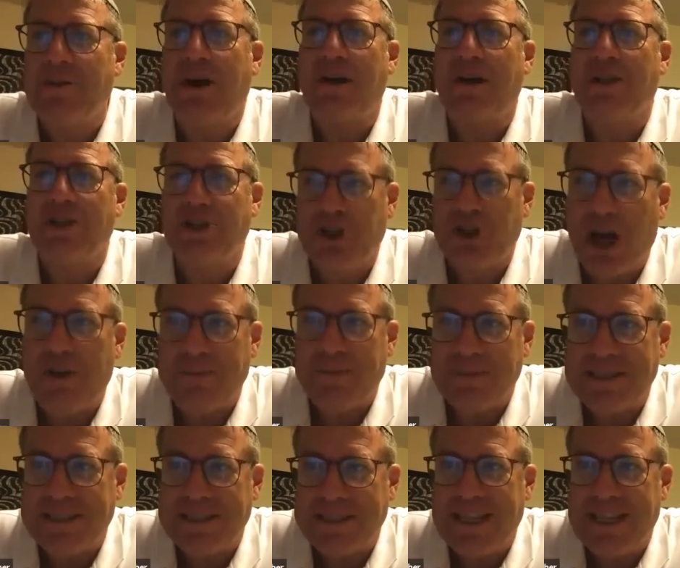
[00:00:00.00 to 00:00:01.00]
as well the
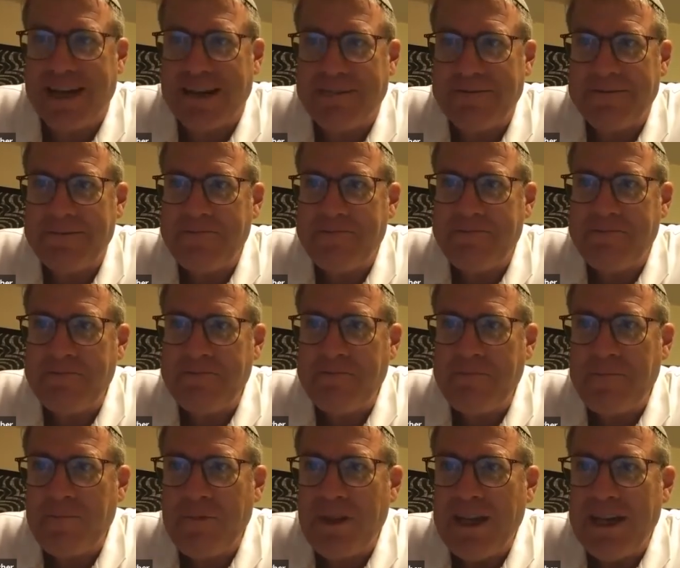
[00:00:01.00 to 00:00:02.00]
Germans there
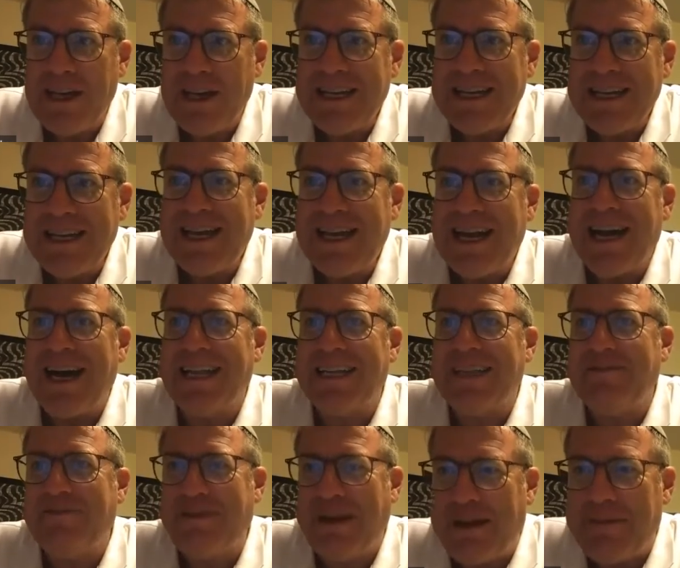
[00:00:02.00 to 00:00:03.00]

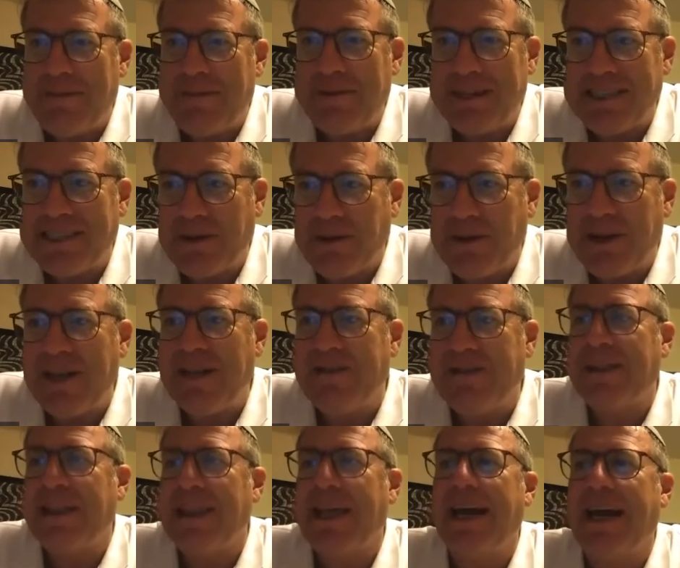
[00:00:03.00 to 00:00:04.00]
and the families that were
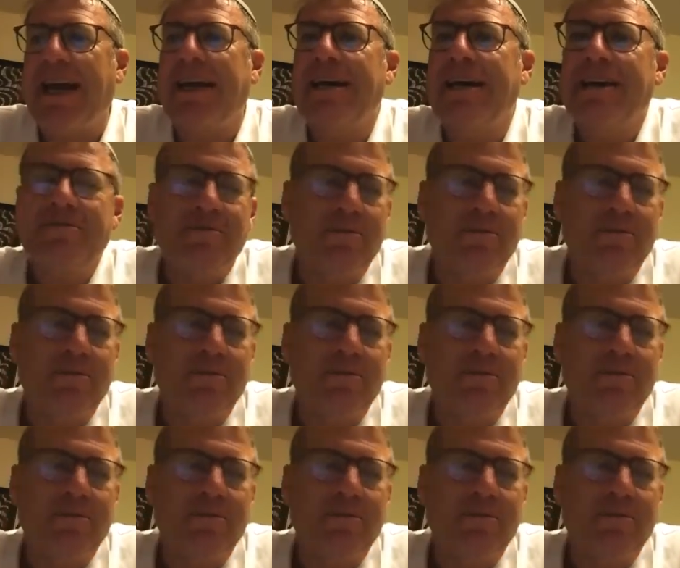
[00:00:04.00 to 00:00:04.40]
living there.